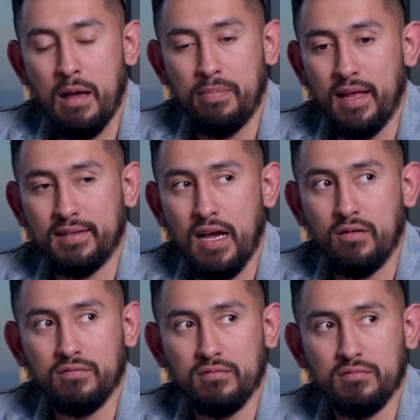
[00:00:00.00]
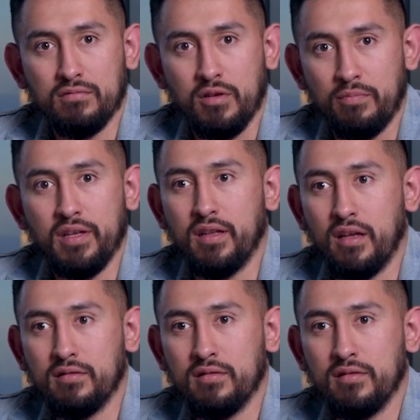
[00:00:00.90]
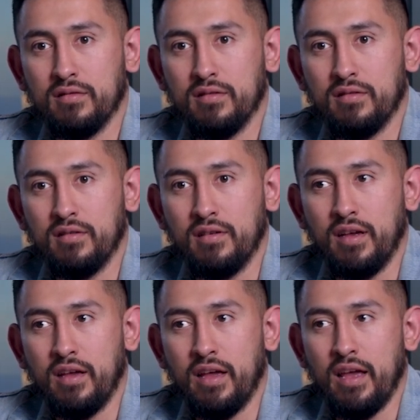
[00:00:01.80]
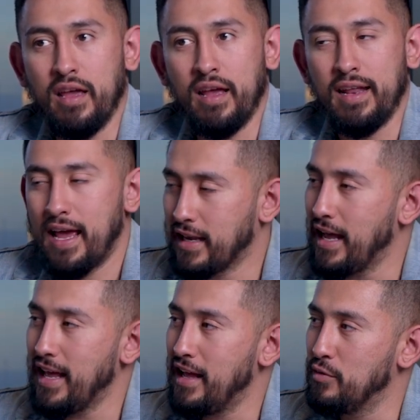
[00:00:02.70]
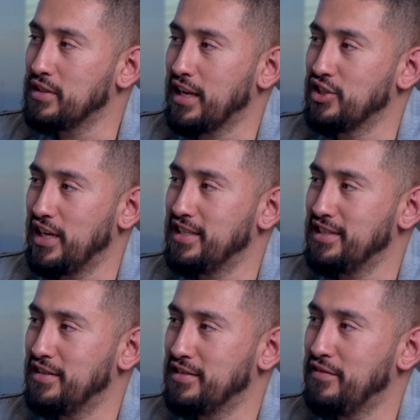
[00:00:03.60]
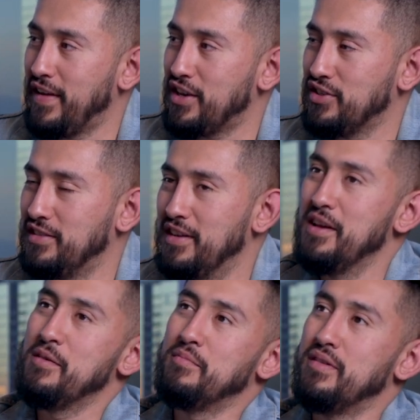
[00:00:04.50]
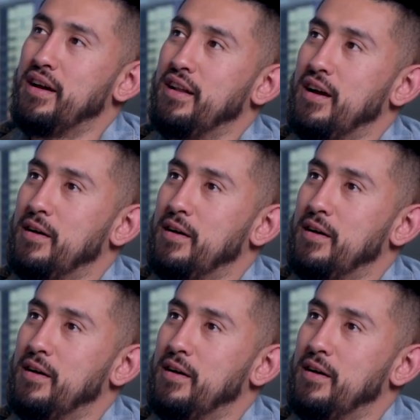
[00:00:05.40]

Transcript: blanked out completely. And it was like adjacent to fashion, but